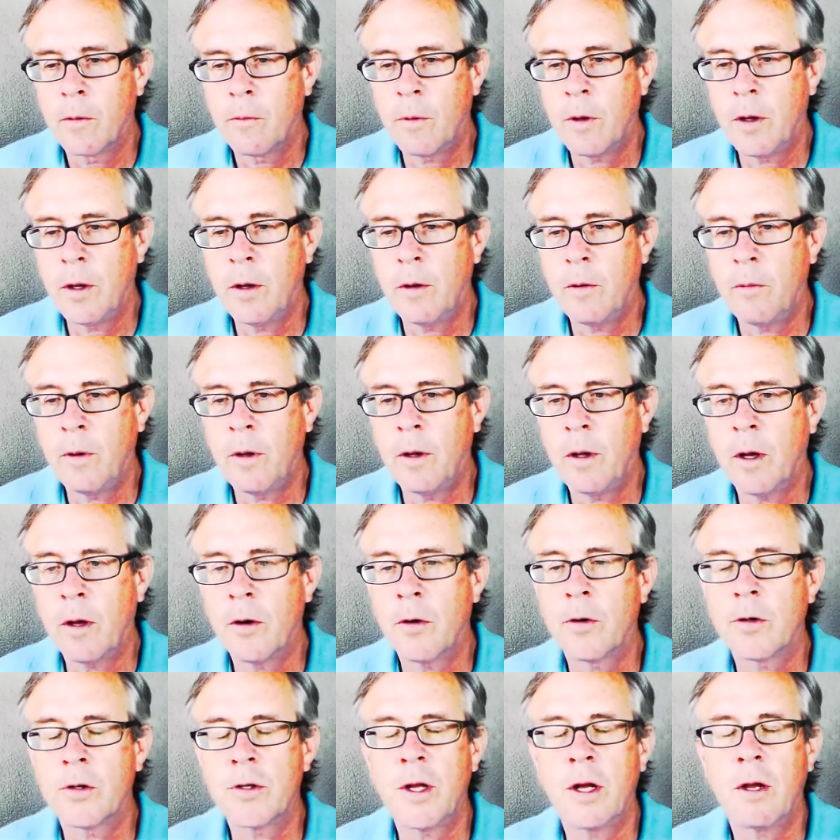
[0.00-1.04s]
We, we
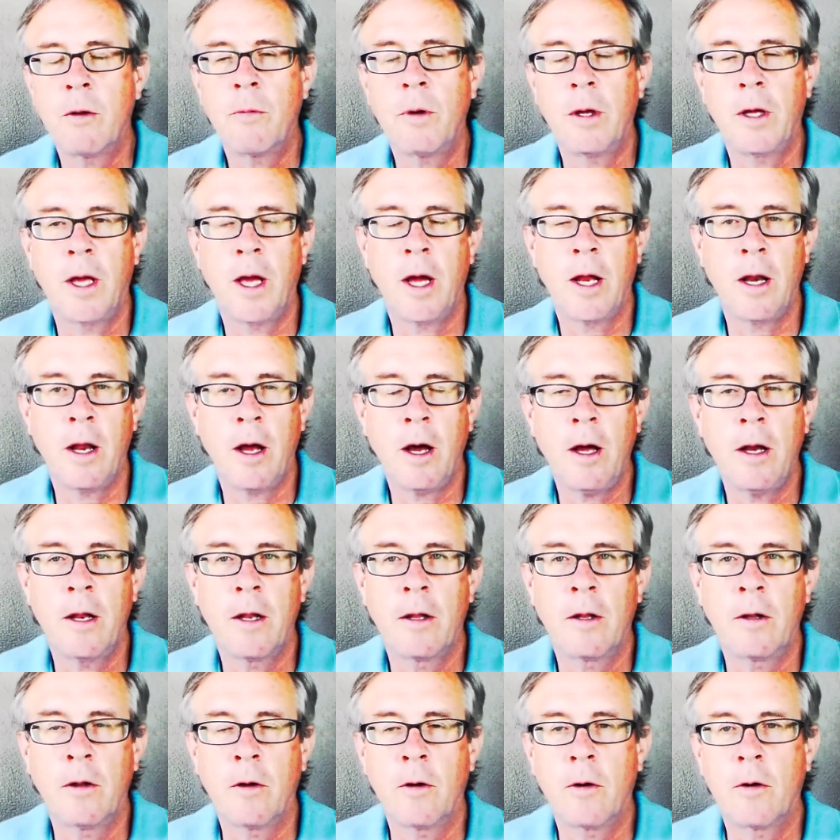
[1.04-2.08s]
understand we cannot
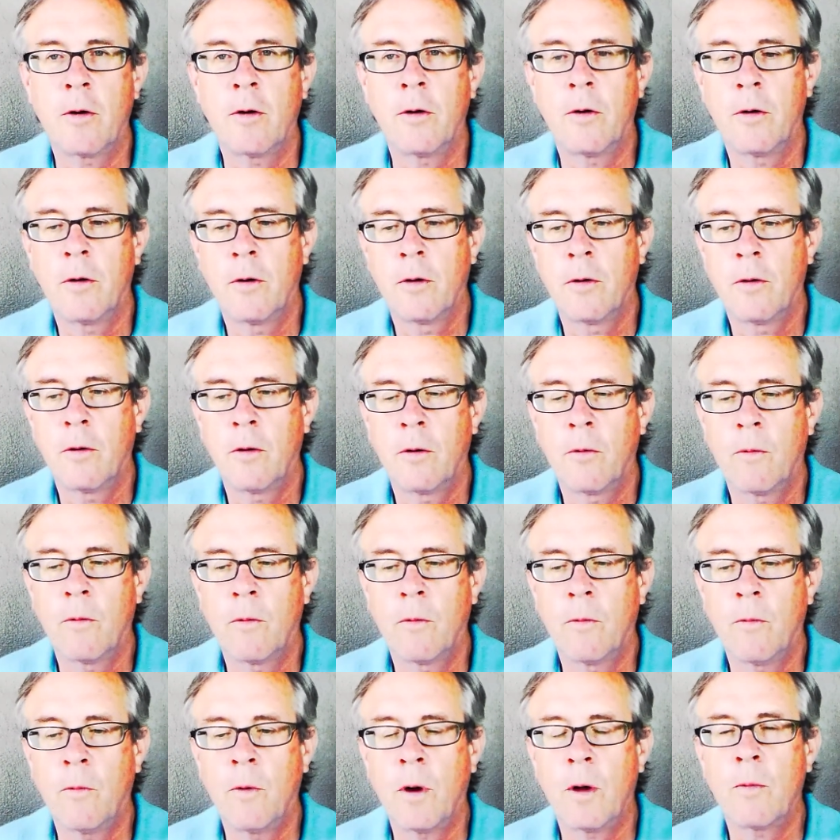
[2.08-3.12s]
learn
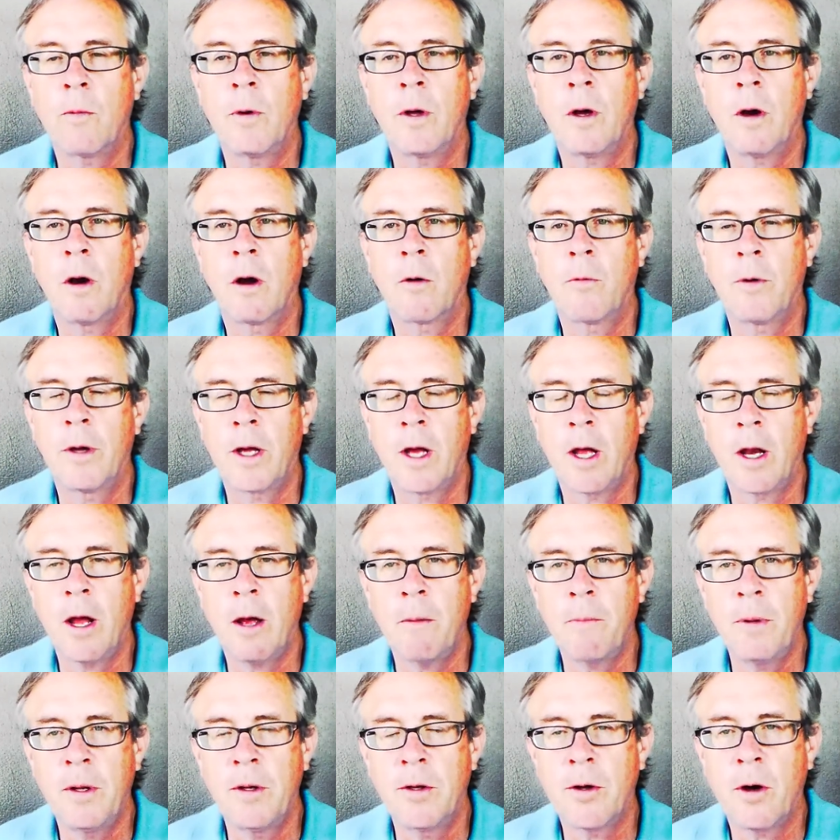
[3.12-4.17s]
what we are. We
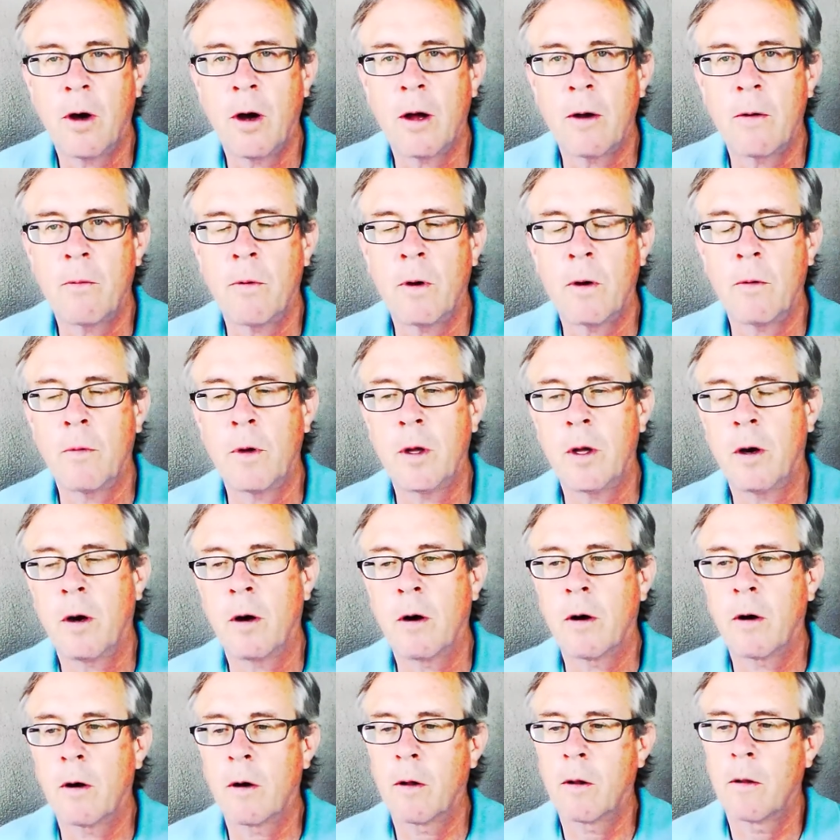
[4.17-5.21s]
cannot be taught what we
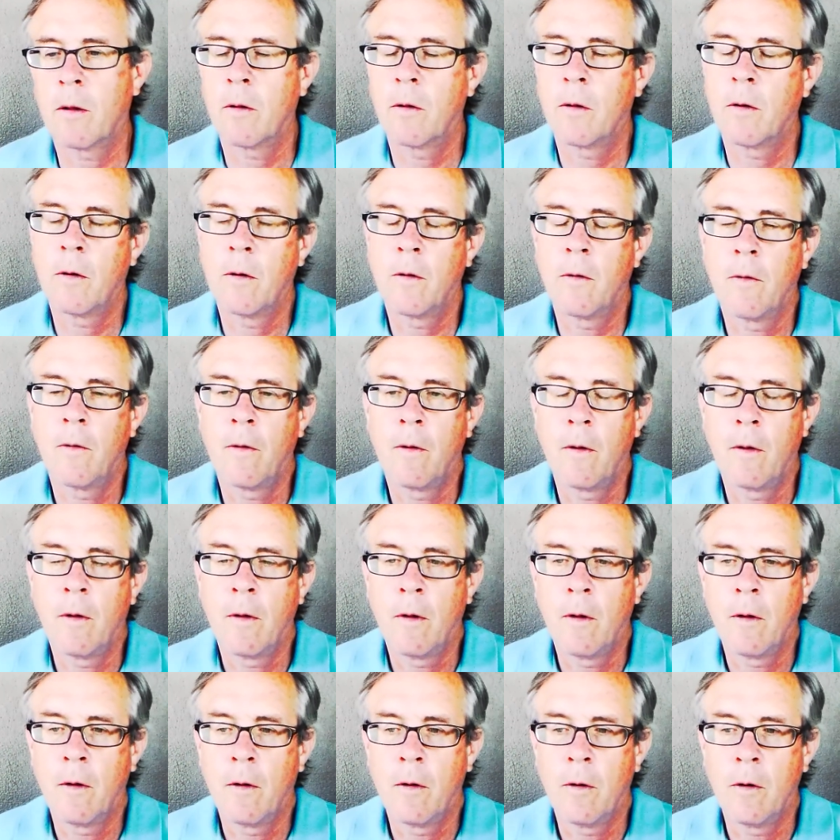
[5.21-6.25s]
are.
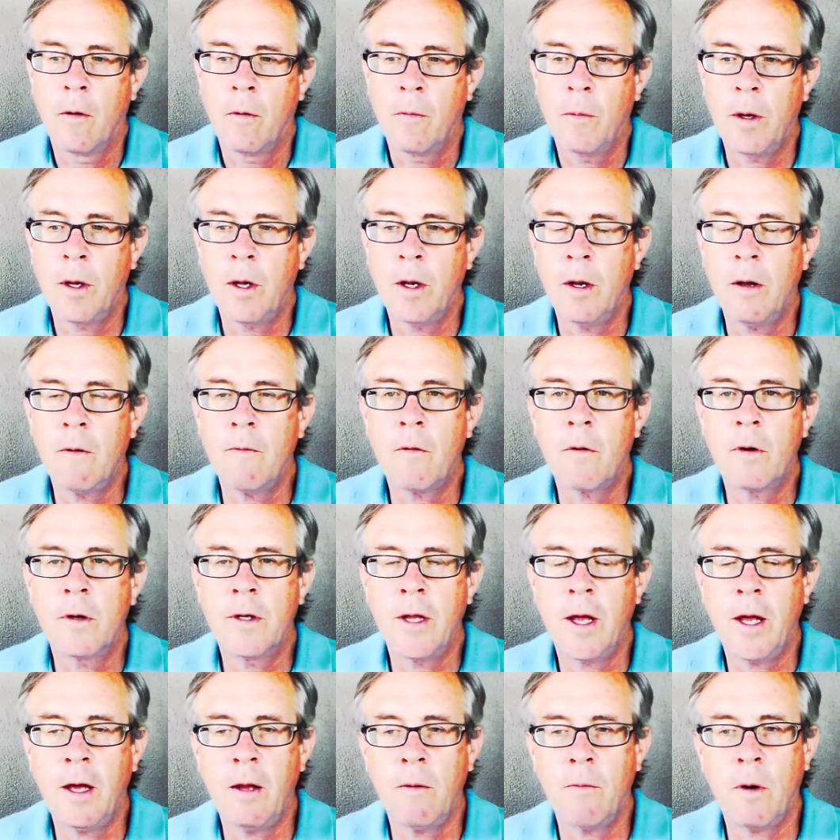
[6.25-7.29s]
We can never
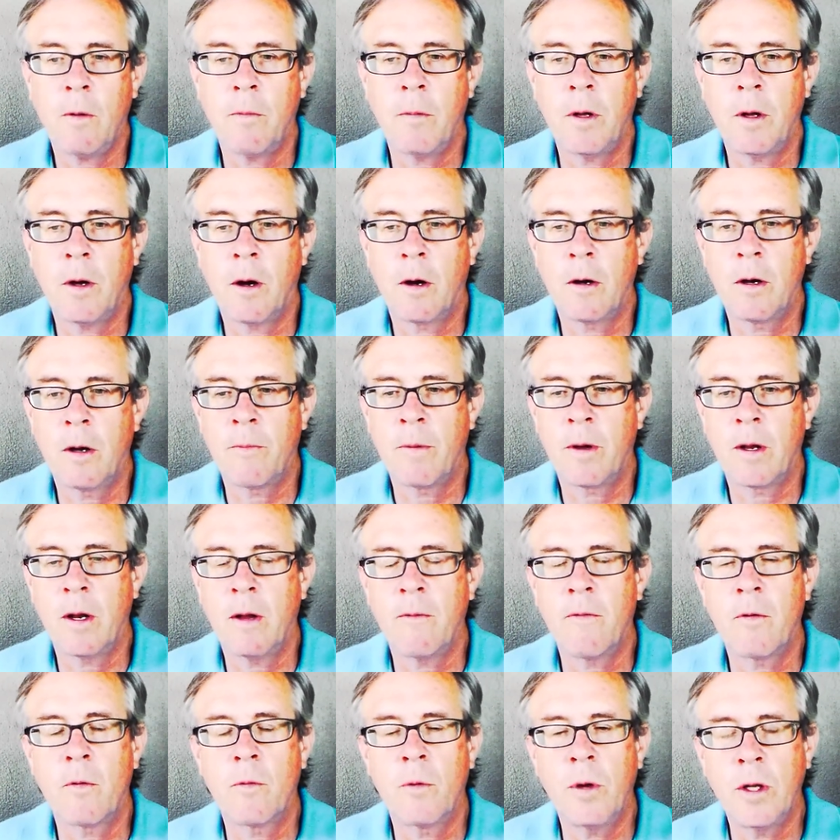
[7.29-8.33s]
attain what we are, and we can
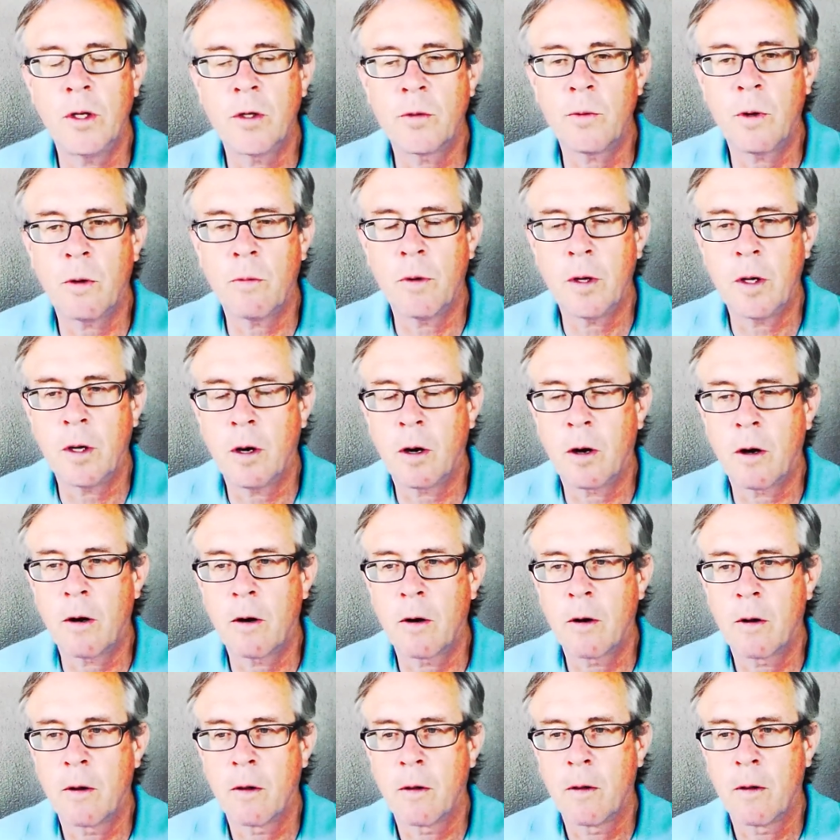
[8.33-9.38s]
never reach what we are.